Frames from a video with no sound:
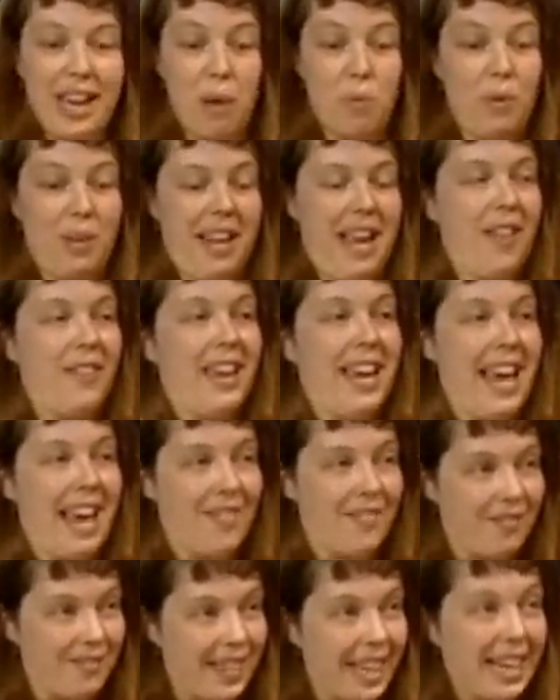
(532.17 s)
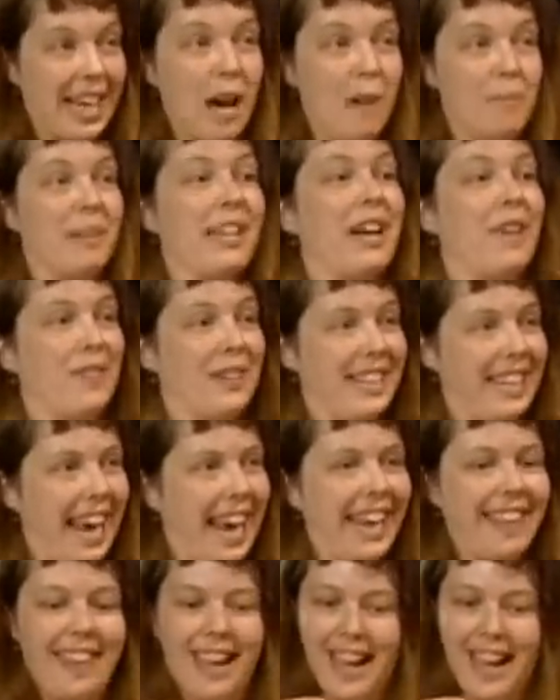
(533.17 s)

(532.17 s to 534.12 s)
Okay, well now they come in every day,